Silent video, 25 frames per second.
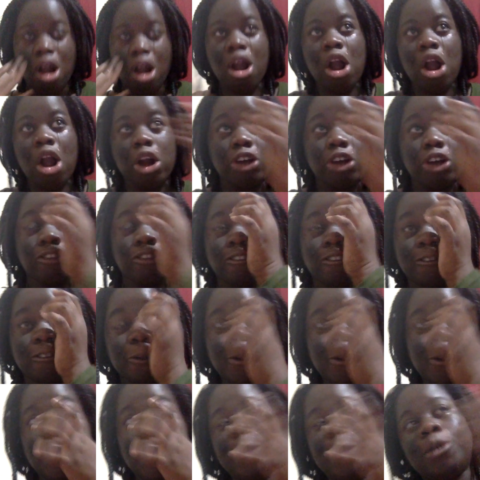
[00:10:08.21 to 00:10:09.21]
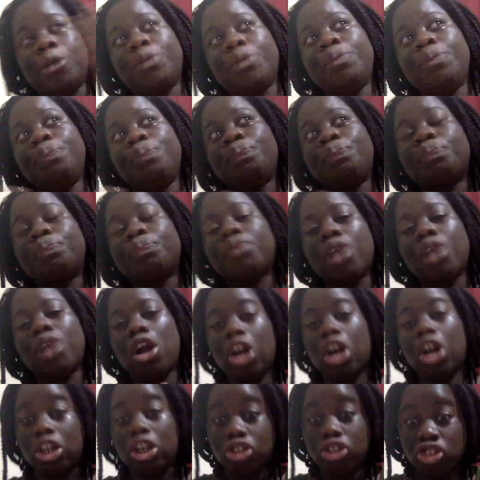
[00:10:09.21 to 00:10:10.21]

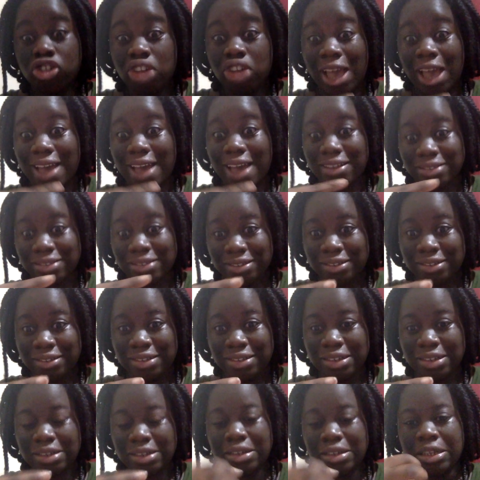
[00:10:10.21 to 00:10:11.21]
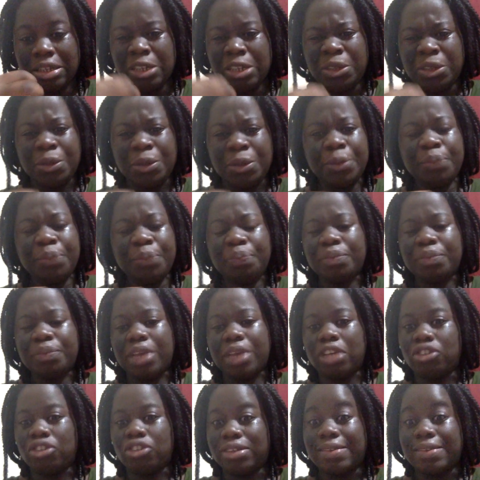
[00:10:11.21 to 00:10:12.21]
her chest.
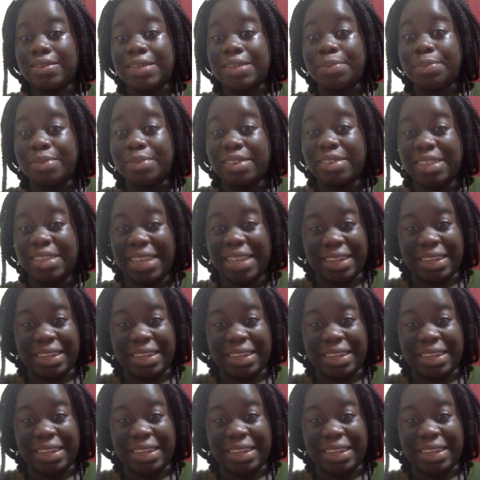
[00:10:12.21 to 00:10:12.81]
It just seems to like